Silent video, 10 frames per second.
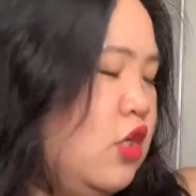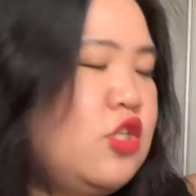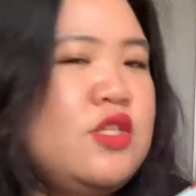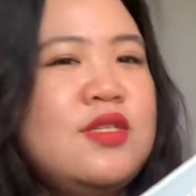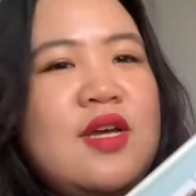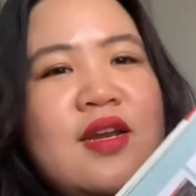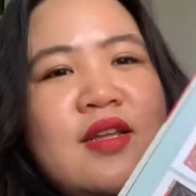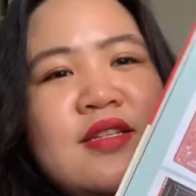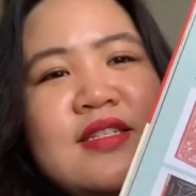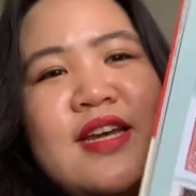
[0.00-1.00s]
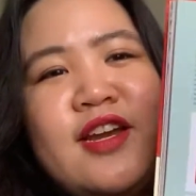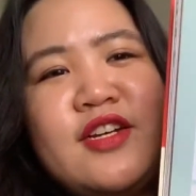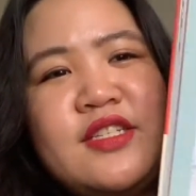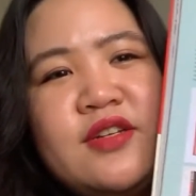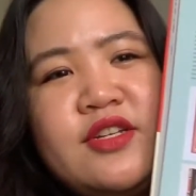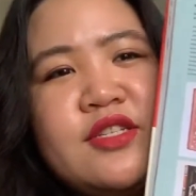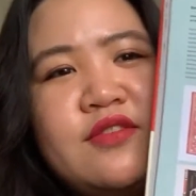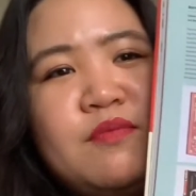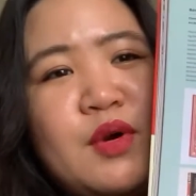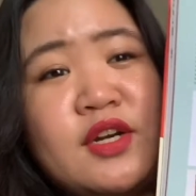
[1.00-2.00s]
She's done an entire series
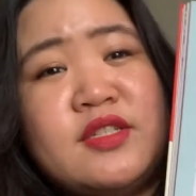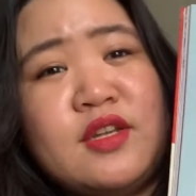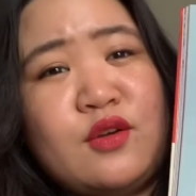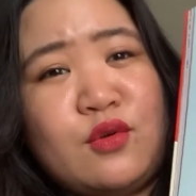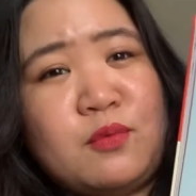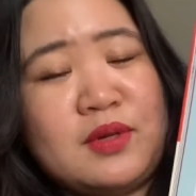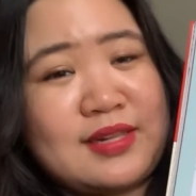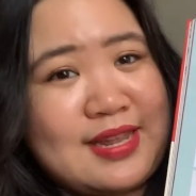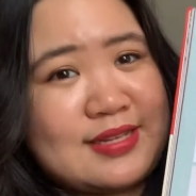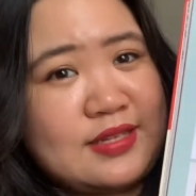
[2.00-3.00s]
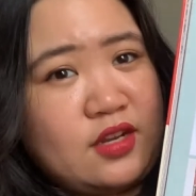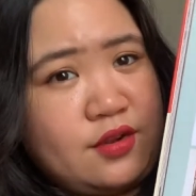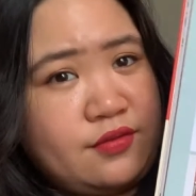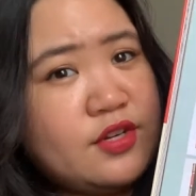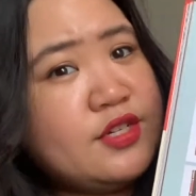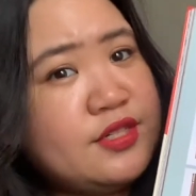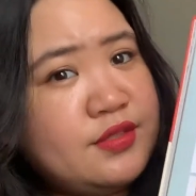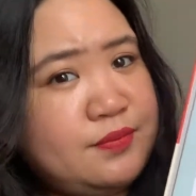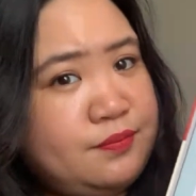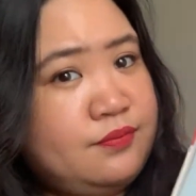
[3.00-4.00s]
of Barnes & Noble classic
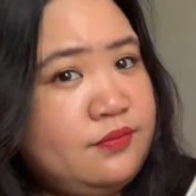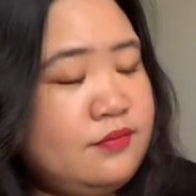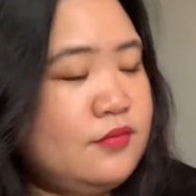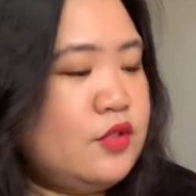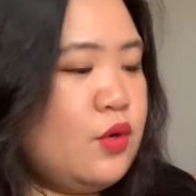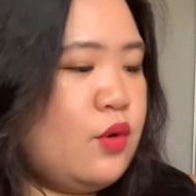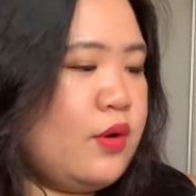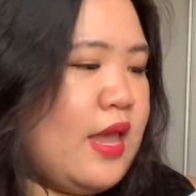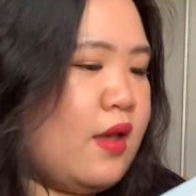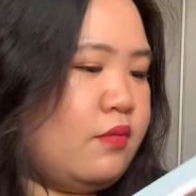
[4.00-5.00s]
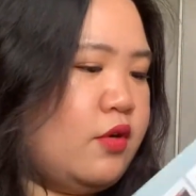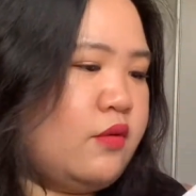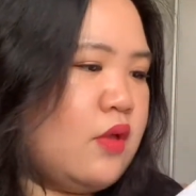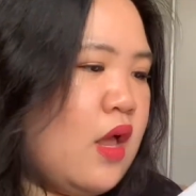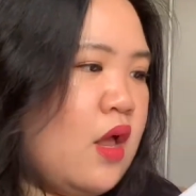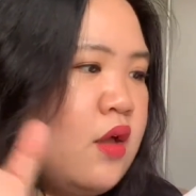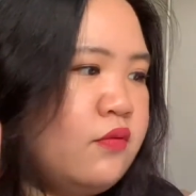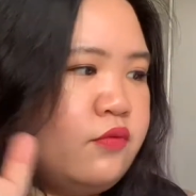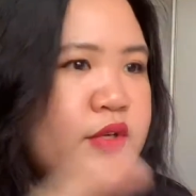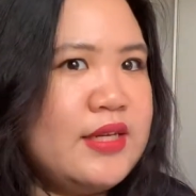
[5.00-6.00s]
covers. So yeah, a
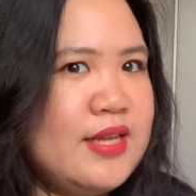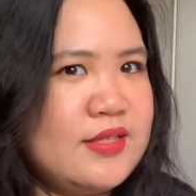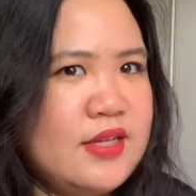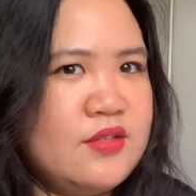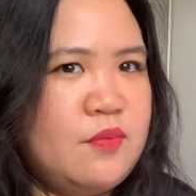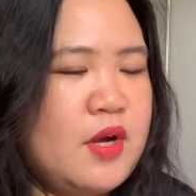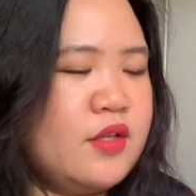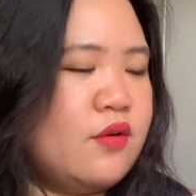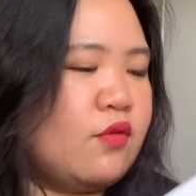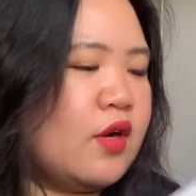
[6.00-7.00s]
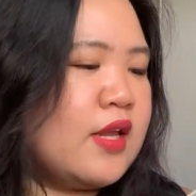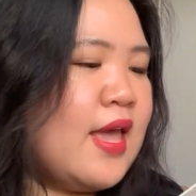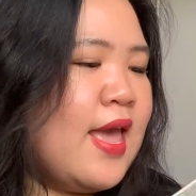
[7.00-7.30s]
really extensive body of work.